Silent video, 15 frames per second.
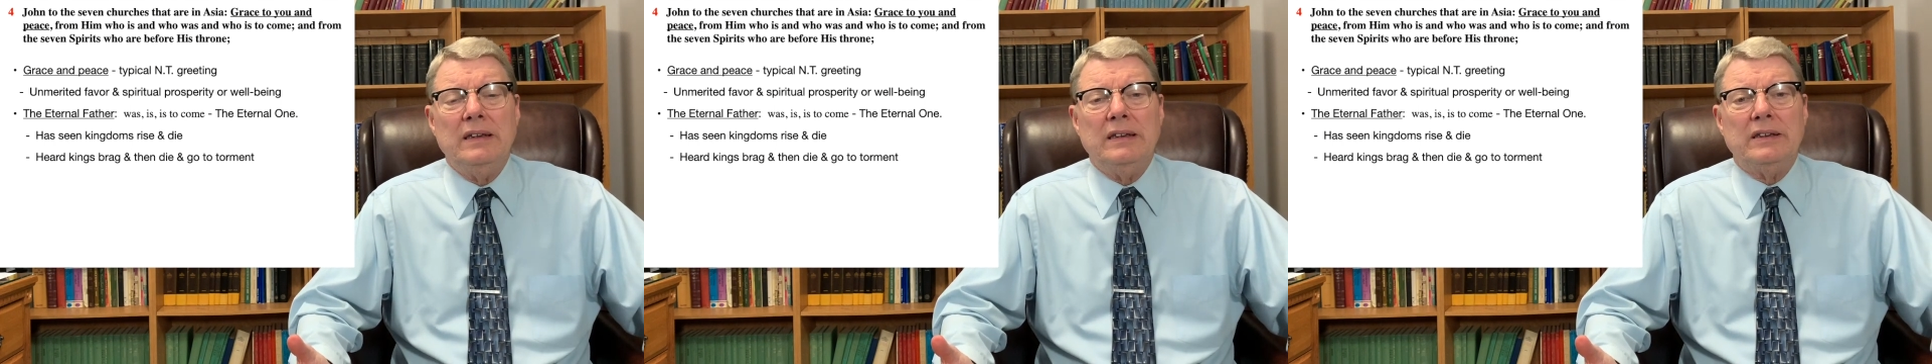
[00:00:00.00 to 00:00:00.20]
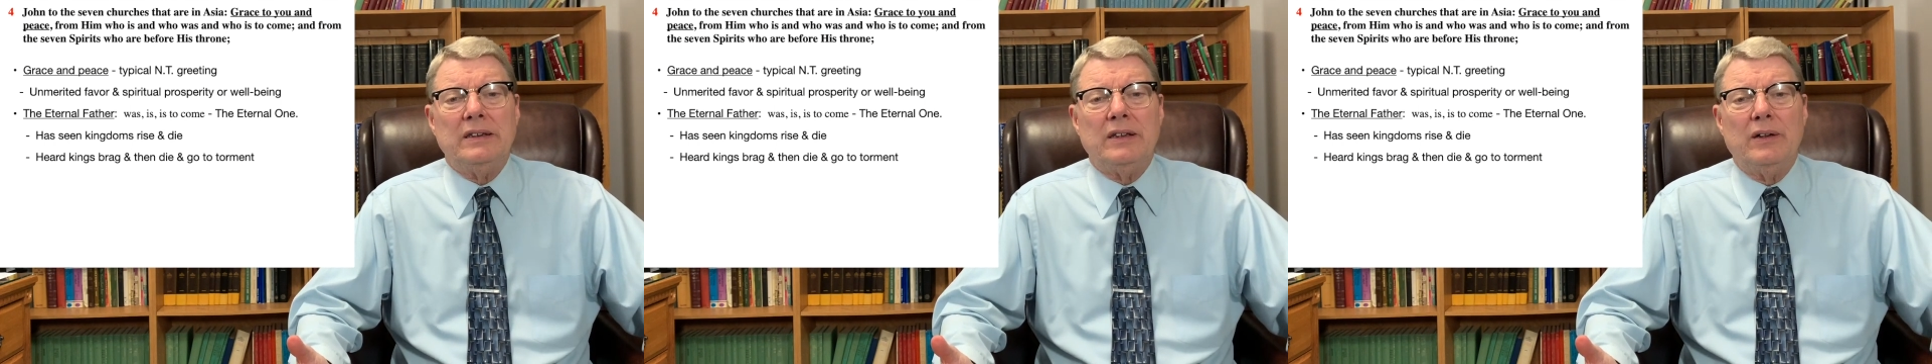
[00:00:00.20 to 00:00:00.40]

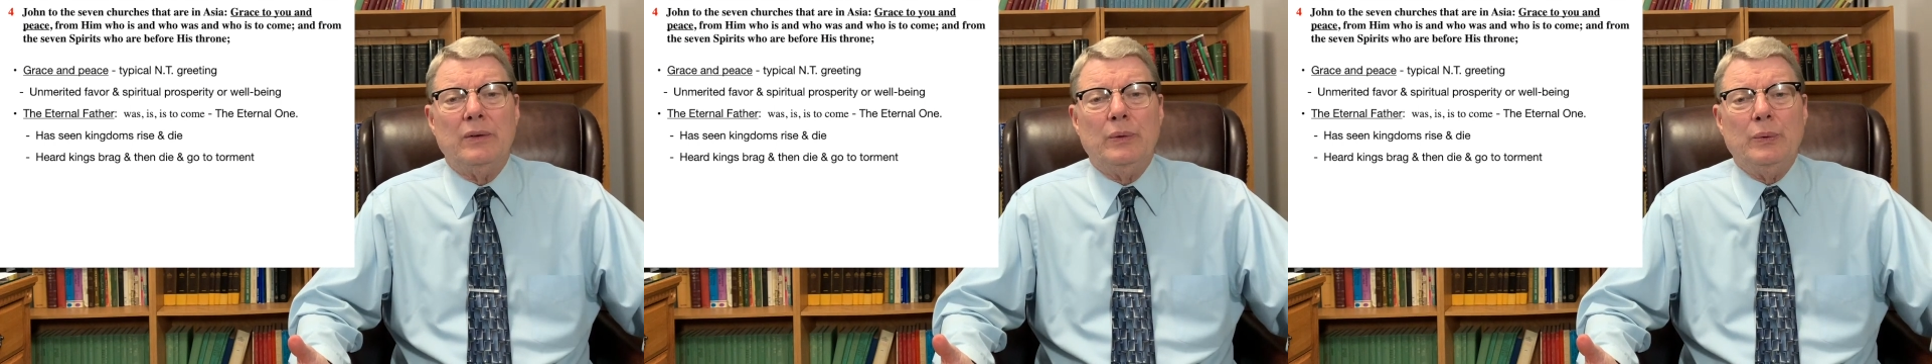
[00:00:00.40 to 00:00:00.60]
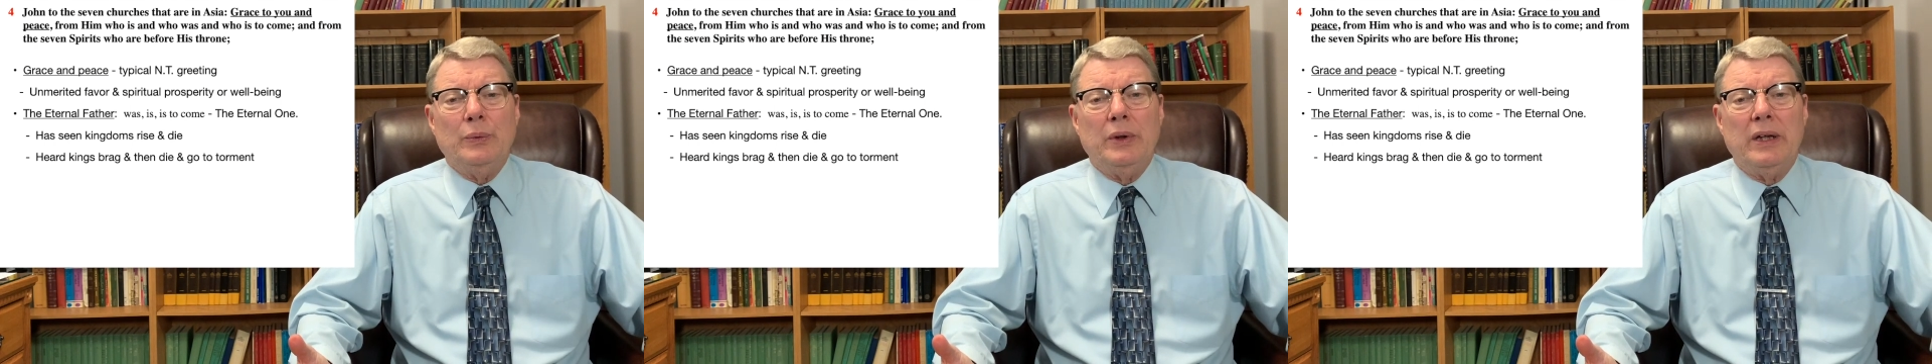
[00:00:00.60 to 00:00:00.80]

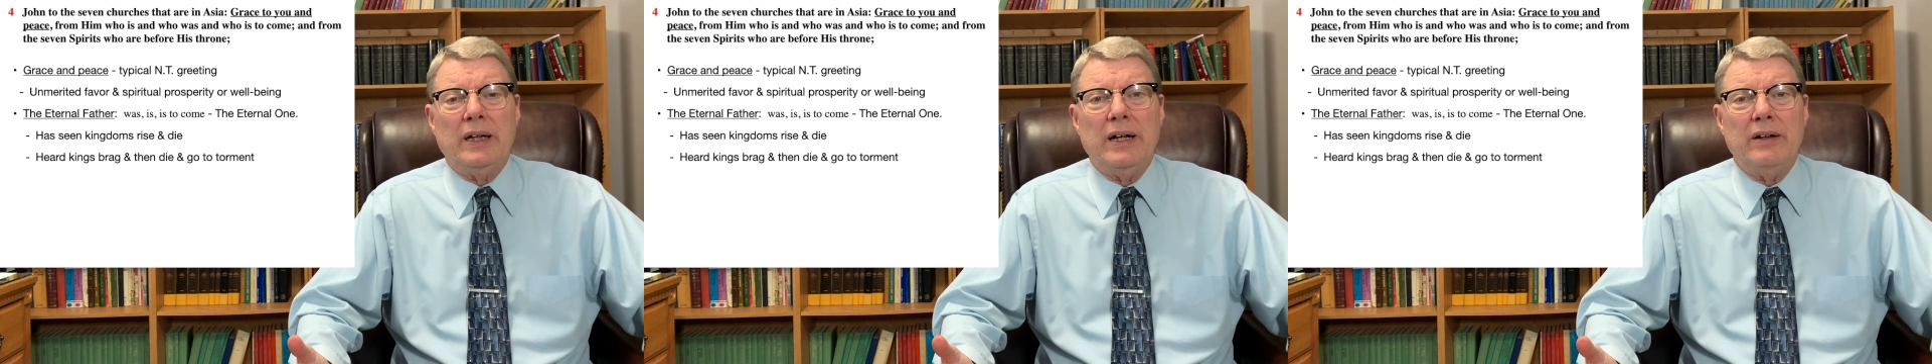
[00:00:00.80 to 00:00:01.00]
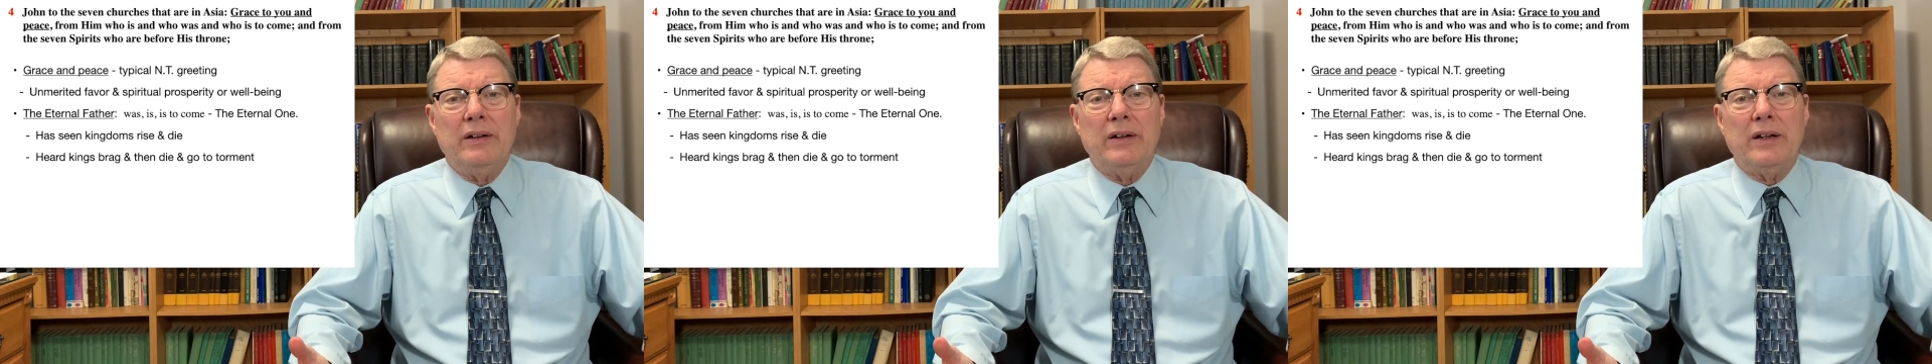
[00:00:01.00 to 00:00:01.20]
So the
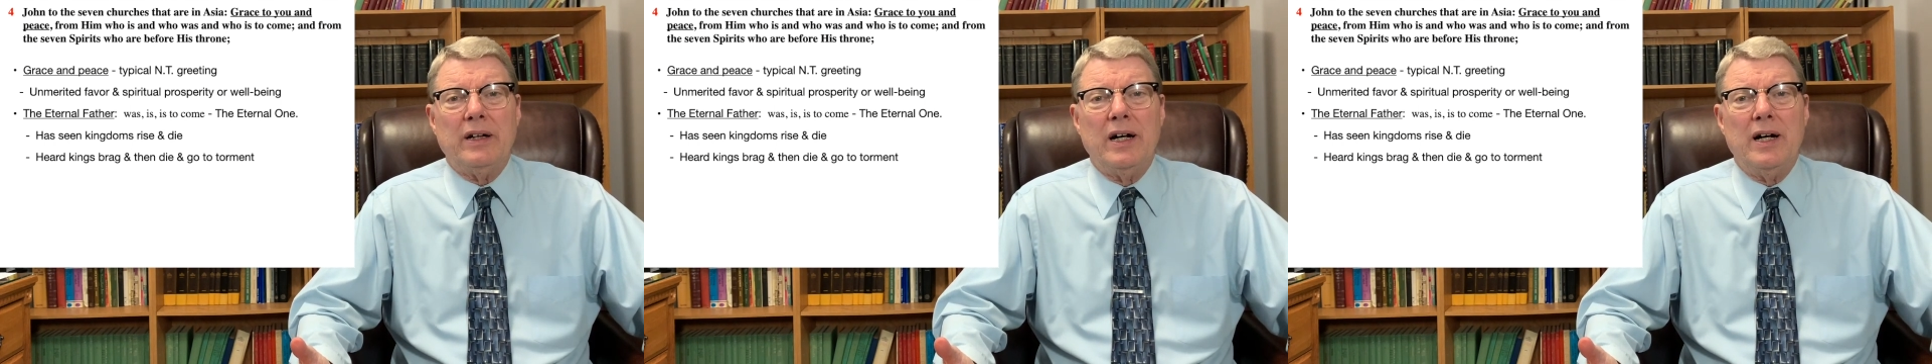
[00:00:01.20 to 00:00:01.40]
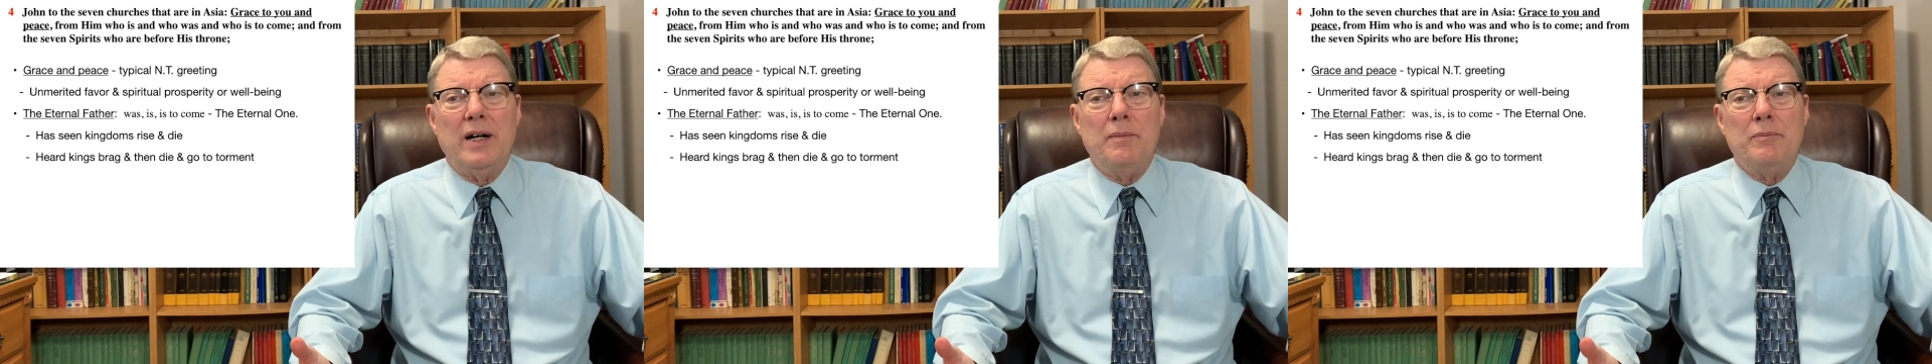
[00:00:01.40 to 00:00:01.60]
letter
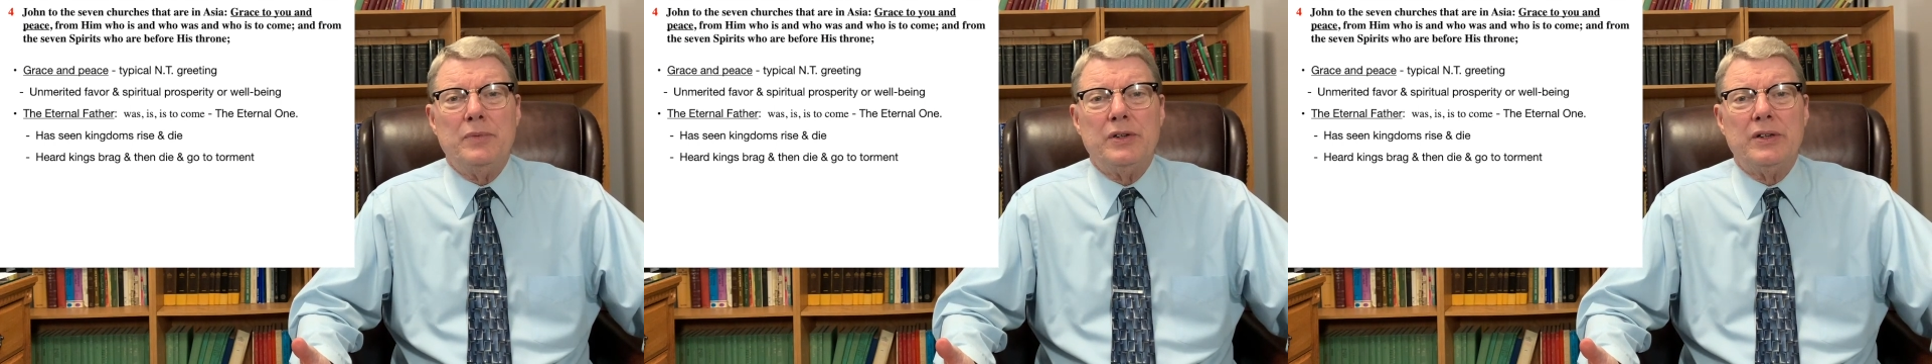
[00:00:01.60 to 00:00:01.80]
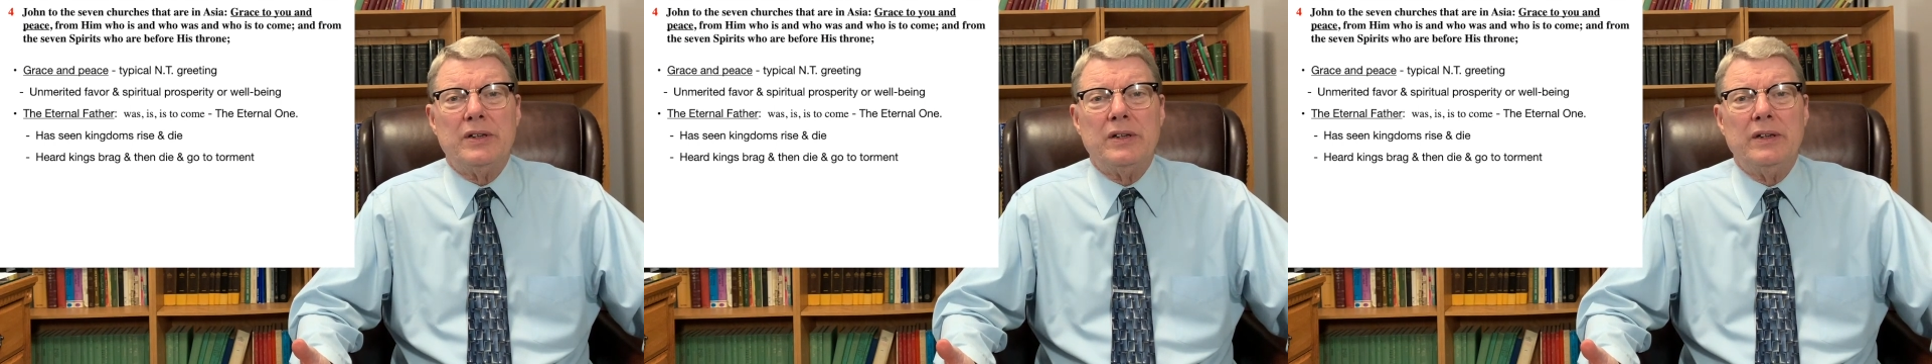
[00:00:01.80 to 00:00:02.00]

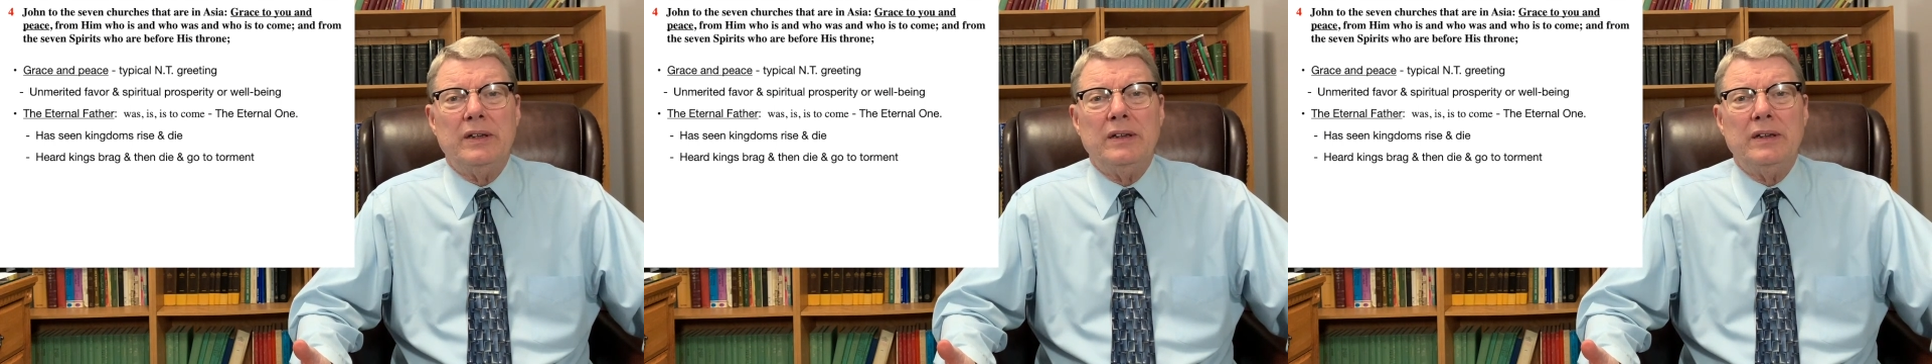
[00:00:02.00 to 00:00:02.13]
comes